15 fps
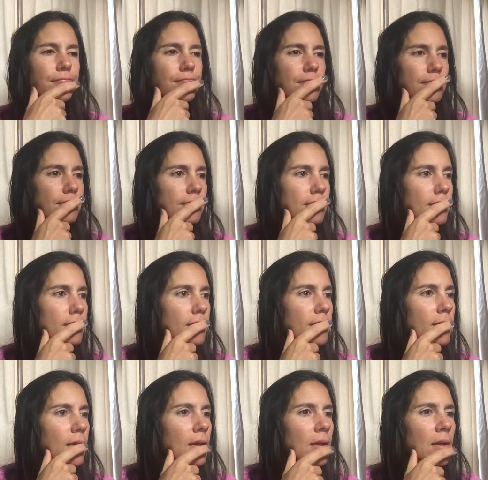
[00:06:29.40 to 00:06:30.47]

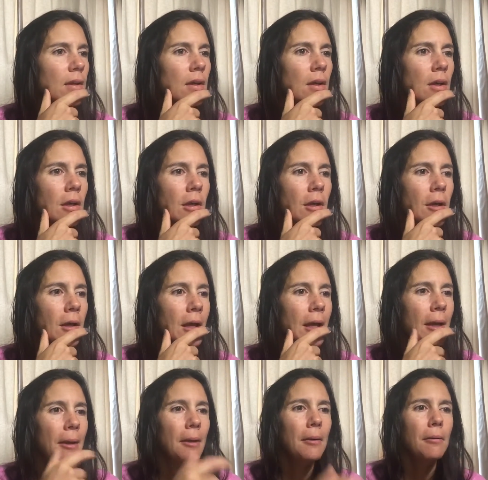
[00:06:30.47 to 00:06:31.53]
(silence)